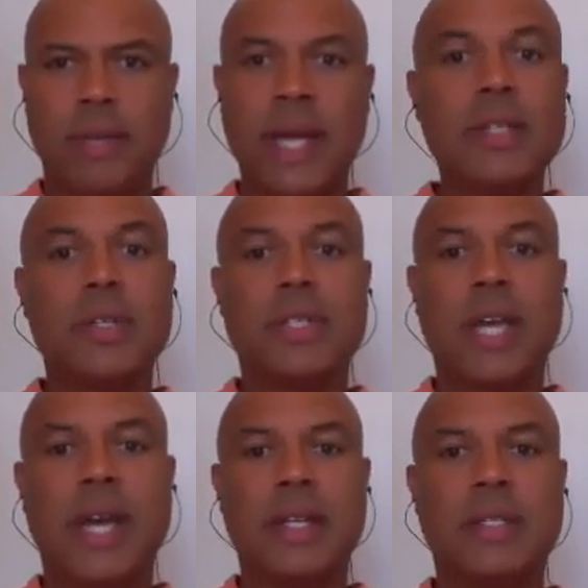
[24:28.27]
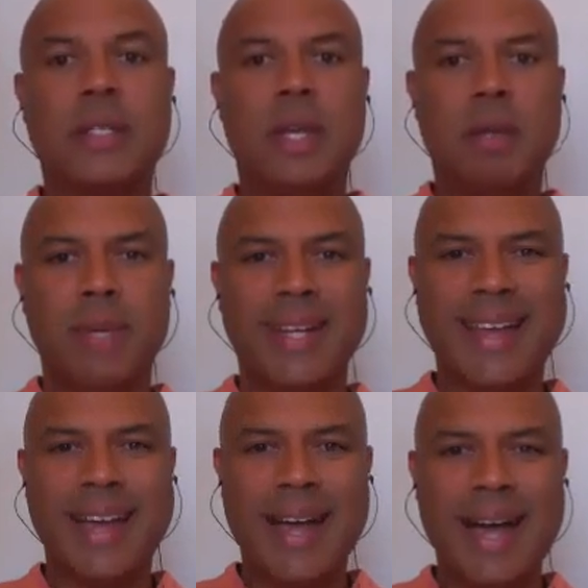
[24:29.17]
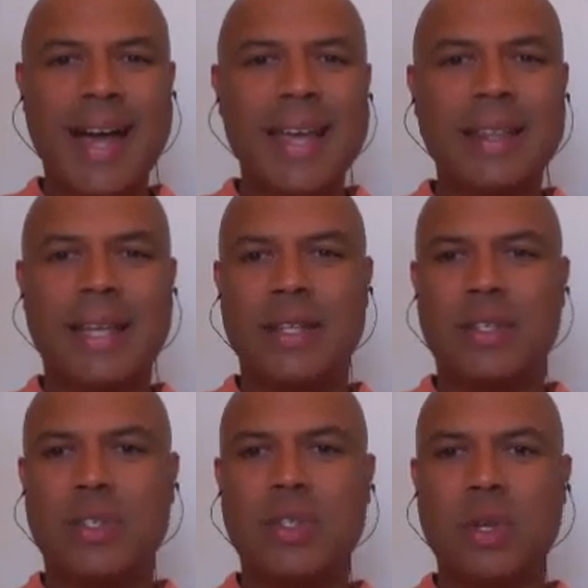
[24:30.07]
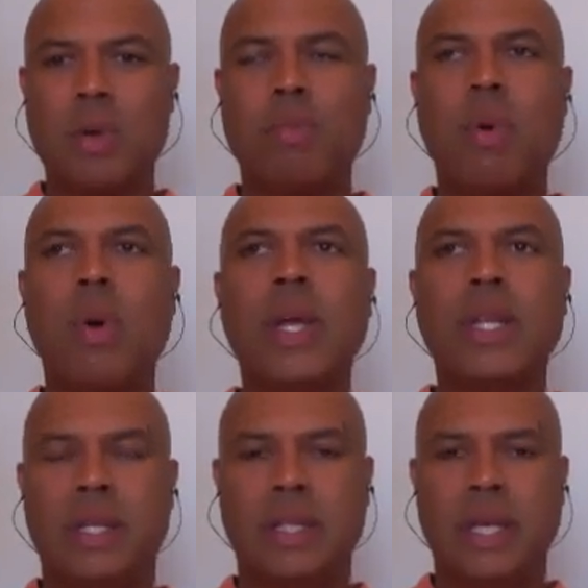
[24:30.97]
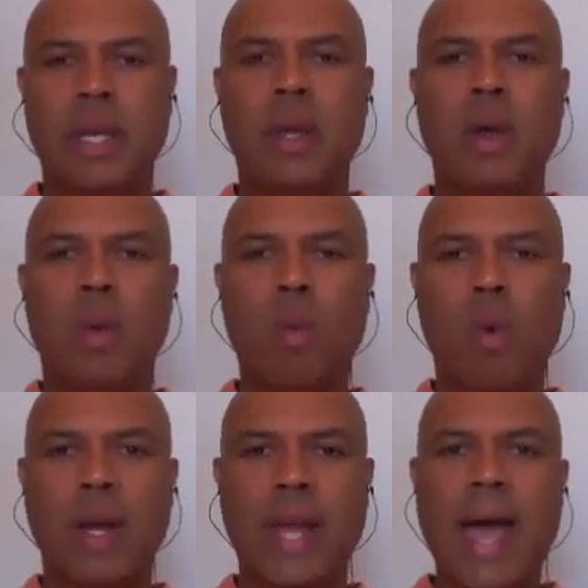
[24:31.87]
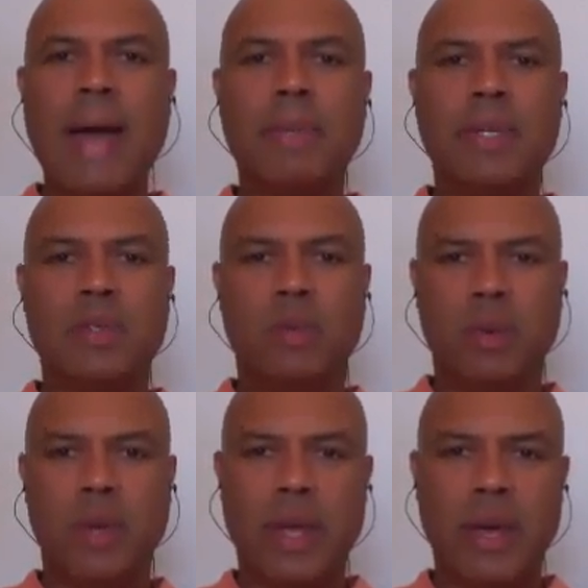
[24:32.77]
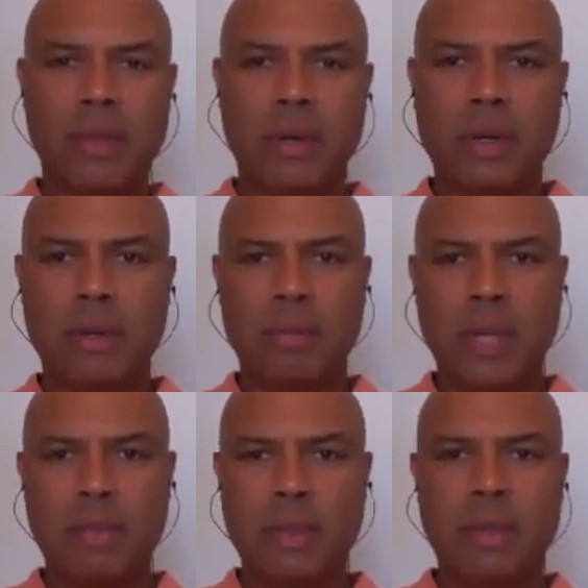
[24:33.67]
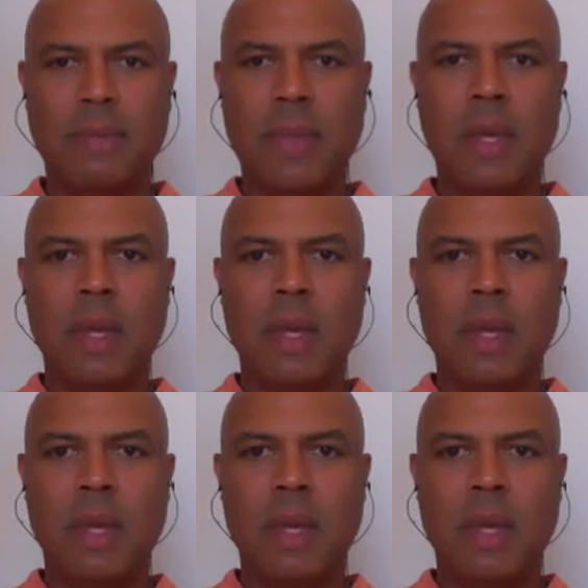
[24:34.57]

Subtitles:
exercise, but it highlights so poignantly what happens when we other people,